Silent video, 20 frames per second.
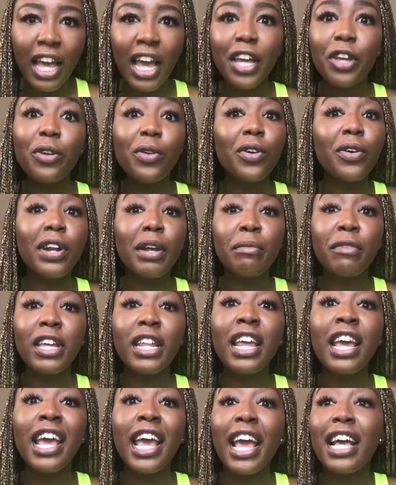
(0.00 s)
You know what I
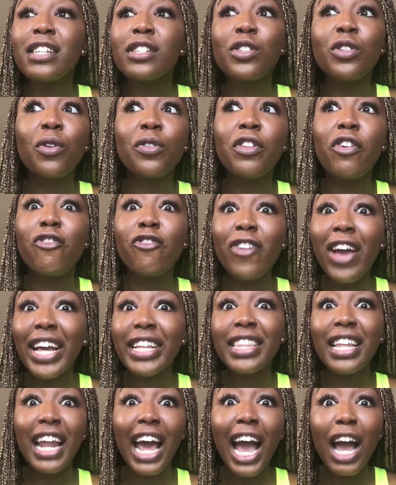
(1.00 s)
mean? And so the
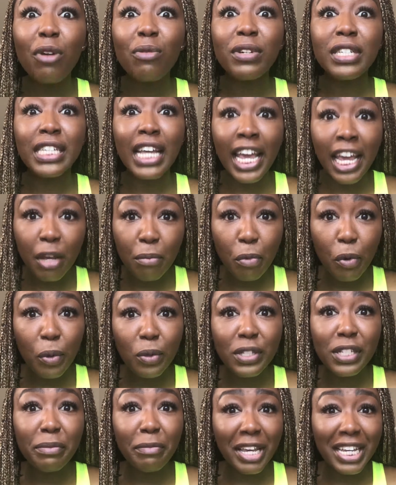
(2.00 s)
fact that I was
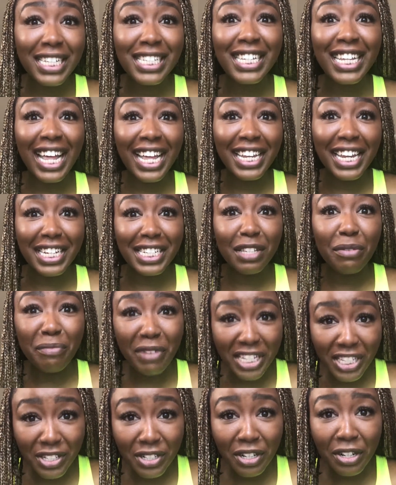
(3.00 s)
able to make it to that next
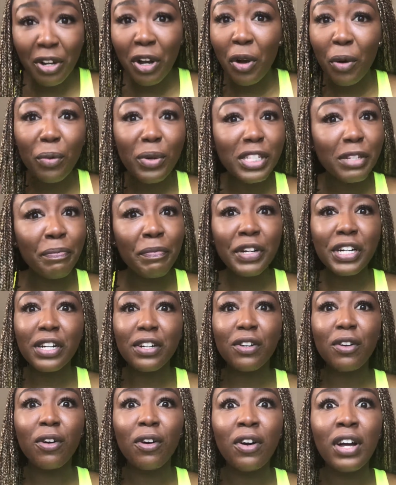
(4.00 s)
semester was a
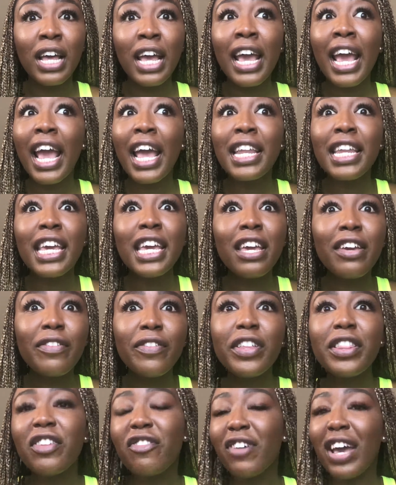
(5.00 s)
miracle. And
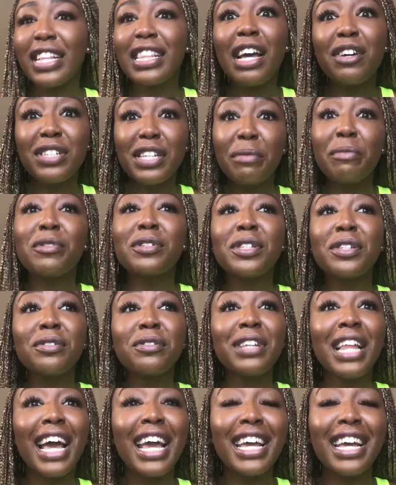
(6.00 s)
even the fact that I was able
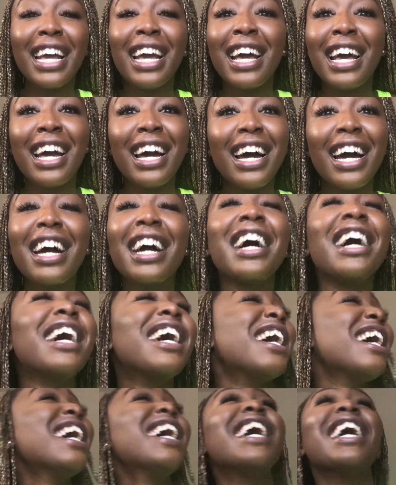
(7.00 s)
to, like,
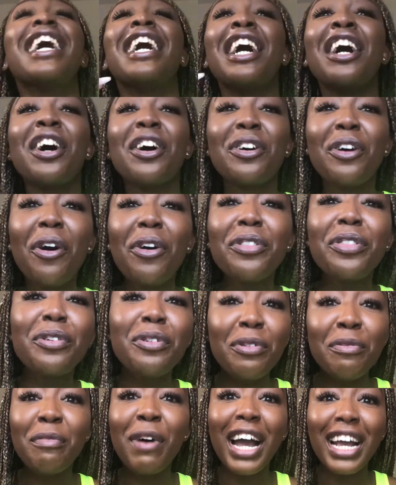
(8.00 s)
go
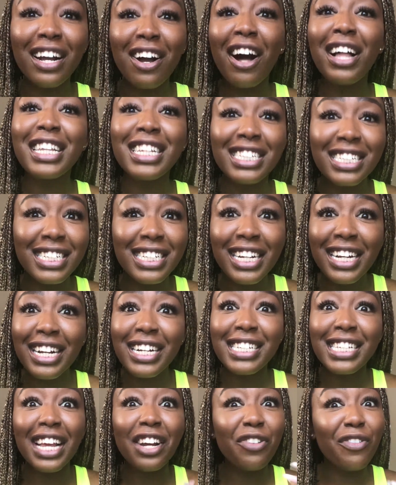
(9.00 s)
through my college
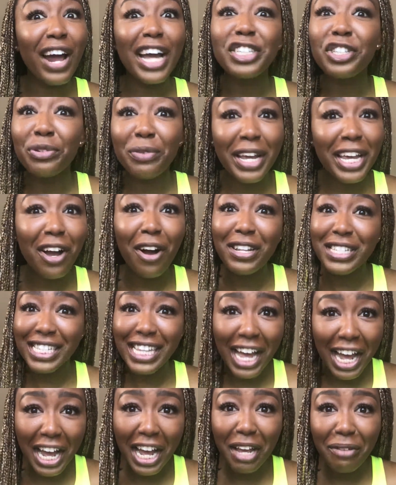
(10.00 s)
years and graduate on
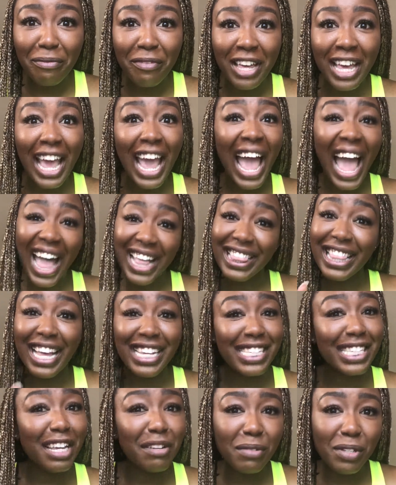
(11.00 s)
time at
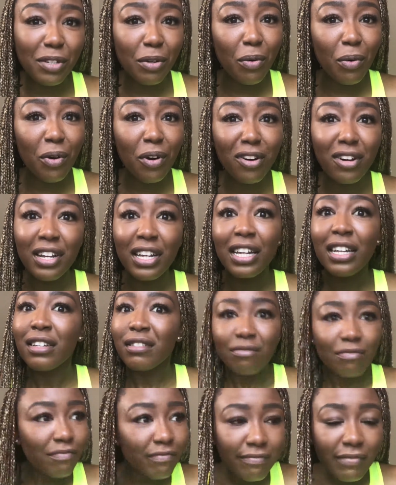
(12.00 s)
that same school,
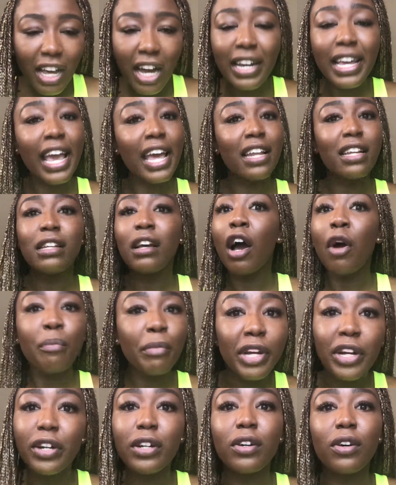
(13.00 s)
again, a
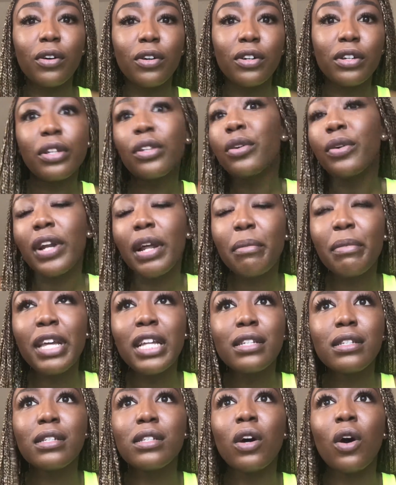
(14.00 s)
miracle. You know what I
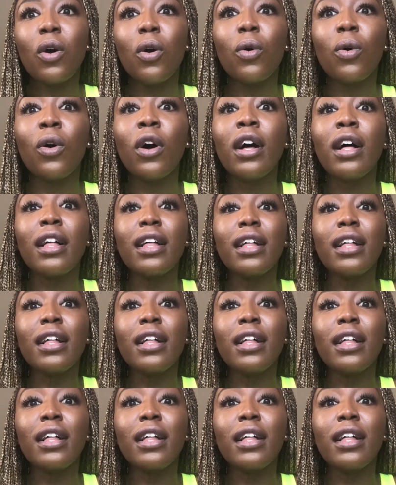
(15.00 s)
mean? So